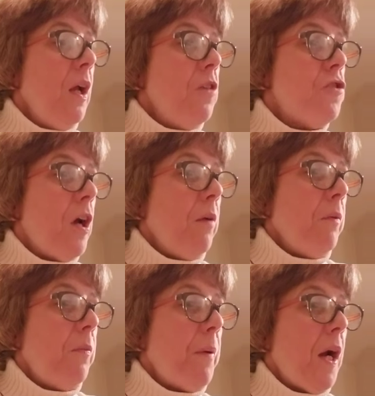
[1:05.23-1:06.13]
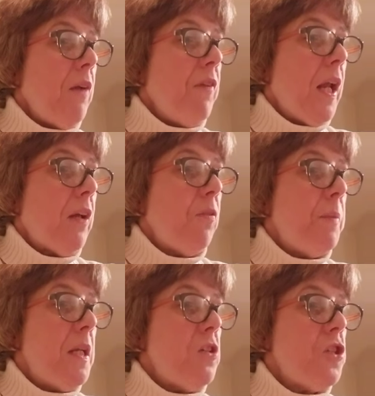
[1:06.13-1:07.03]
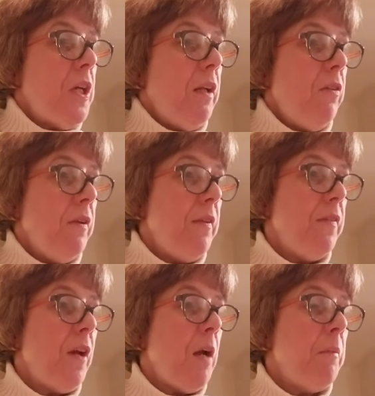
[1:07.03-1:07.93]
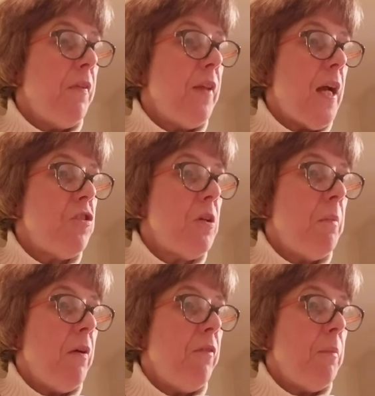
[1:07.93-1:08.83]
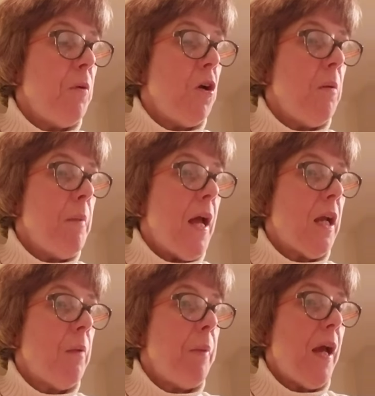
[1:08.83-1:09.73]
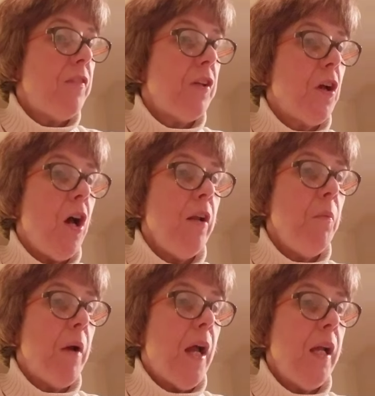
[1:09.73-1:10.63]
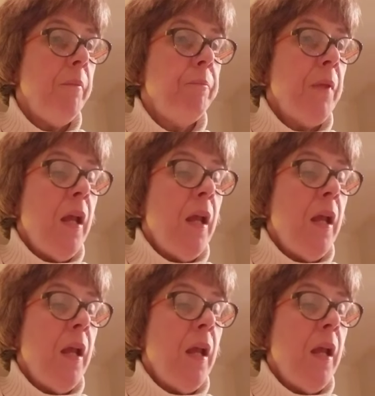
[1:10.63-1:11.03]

John was part of an expedition to disarm the sachem of the Merrimack Passaconaway,